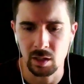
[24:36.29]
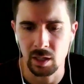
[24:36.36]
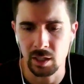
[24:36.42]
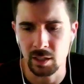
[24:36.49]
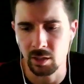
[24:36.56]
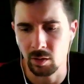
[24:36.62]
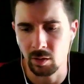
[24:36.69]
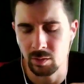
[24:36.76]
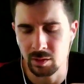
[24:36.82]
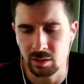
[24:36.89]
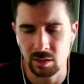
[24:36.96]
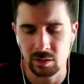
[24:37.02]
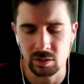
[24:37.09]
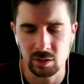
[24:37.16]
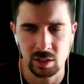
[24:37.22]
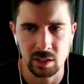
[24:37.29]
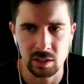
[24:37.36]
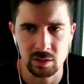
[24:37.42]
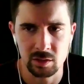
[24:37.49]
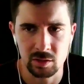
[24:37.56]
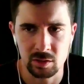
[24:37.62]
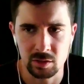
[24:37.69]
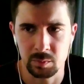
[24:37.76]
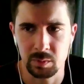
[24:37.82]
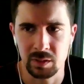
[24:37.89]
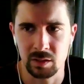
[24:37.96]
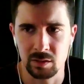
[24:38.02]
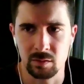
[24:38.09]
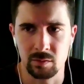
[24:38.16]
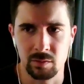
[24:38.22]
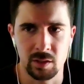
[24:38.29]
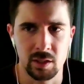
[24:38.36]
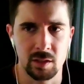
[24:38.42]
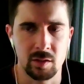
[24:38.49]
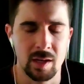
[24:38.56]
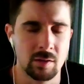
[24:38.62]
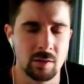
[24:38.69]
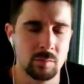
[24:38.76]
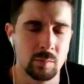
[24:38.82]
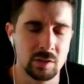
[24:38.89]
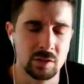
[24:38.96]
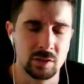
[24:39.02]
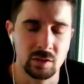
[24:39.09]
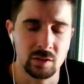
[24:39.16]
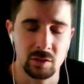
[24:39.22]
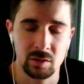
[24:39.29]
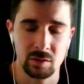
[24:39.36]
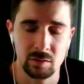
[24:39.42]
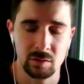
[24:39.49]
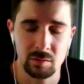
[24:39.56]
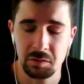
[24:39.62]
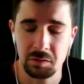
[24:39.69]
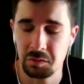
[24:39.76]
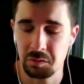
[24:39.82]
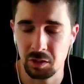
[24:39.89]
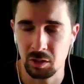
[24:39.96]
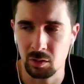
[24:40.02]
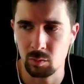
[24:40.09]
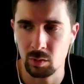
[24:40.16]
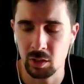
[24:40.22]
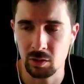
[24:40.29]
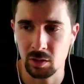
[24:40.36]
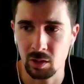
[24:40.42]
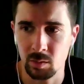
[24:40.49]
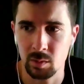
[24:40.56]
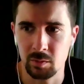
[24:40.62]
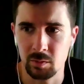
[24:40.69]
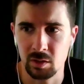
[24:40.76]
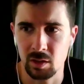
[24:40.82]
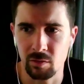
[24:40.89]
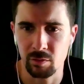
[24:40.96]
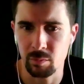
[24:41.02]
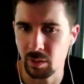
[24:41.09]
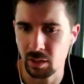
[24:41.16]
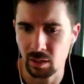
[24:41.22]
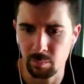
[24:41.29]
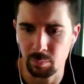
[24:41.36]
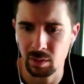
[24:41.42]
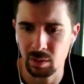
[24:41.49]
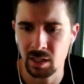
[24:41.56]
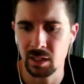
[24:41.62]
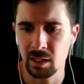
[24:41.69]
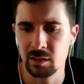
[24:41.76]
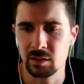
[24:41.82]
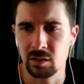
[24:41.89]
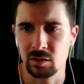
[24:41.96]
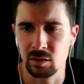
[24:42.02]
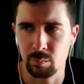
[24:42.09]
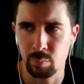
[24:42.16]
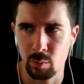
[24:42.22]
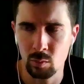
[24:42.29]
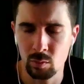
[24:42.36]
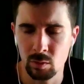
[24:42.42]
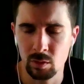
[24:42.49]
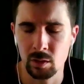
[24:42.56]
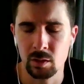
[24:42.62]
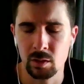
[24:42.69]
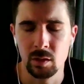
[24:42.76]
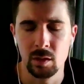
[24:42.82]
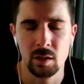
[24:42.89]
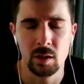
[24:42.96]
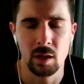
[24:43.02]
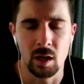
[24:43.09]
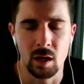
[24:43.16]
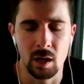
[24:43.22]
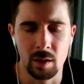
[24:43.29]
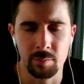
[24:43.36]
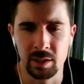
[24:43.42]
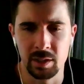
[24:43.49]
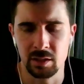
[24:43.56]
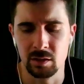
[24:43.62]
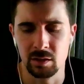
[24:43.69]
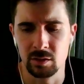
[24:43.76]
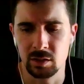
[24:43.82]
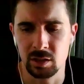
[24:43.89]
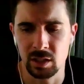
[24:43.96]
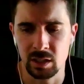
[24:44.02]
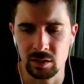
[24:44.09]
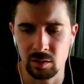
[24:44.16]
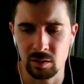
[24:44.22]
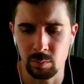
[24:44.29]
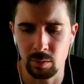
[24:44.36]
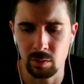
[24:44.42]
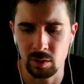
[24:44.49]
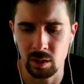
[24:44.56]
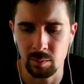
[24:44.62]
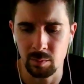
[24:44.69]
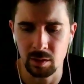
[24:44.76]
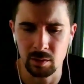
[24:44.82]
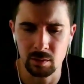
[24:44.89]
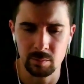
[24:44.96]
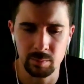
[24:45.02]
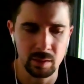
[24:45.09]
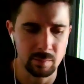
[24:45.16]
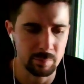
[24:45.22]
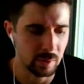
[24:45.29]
And, it does change just because of like how much does when you come up to government compliance and support, that does change the ballgame a little bit.